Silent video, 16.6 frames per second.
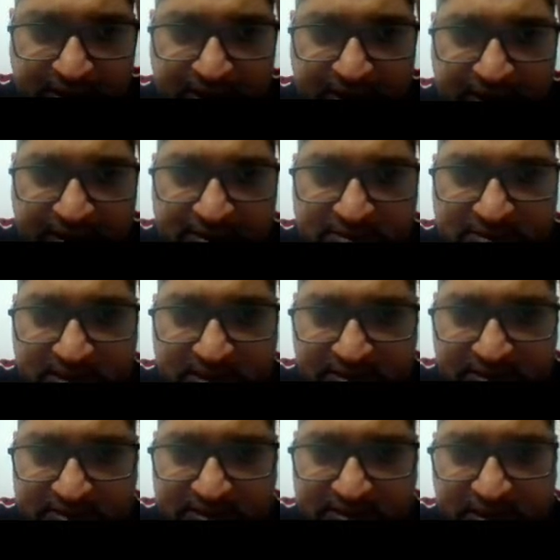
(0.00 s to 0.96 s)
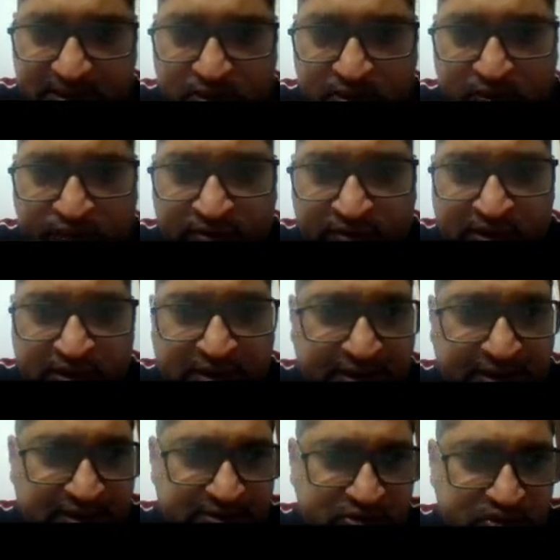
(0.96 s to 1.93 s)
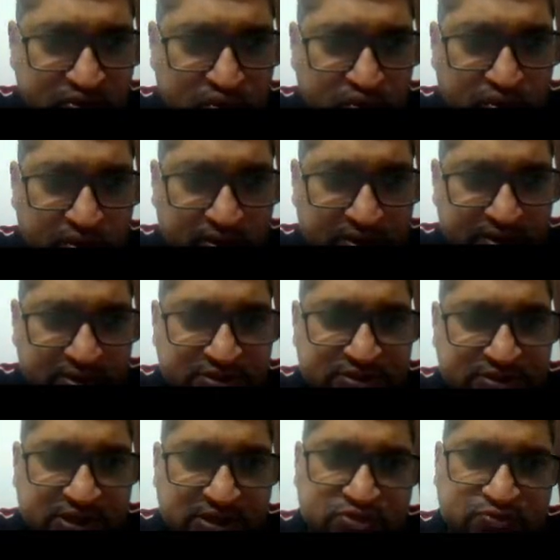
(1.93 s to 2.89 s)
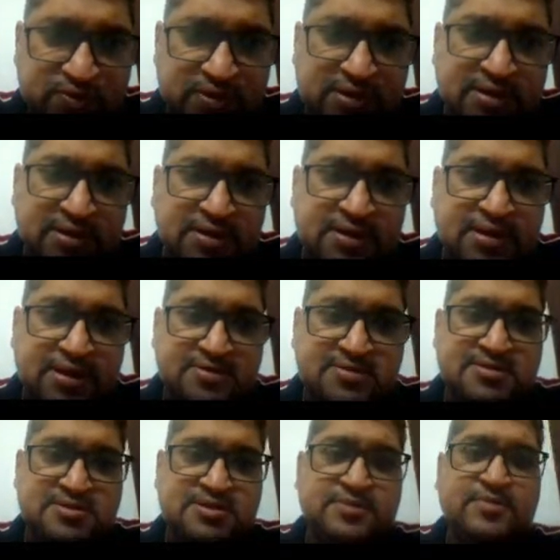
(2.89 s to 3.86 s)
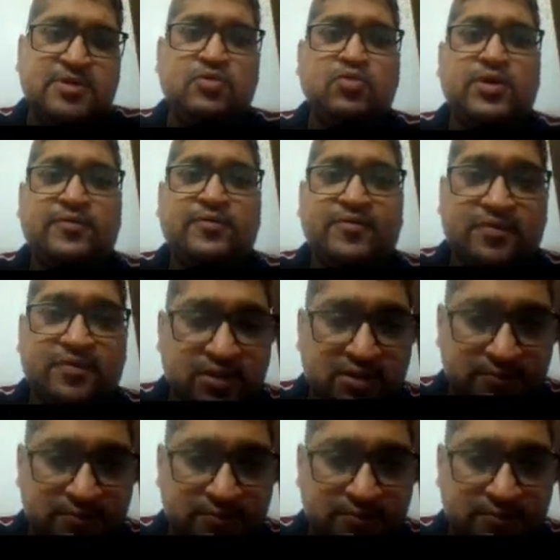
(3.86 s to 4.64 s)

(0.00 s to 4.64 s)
and its transaction along with the data stored is transparent and accessible to everyone.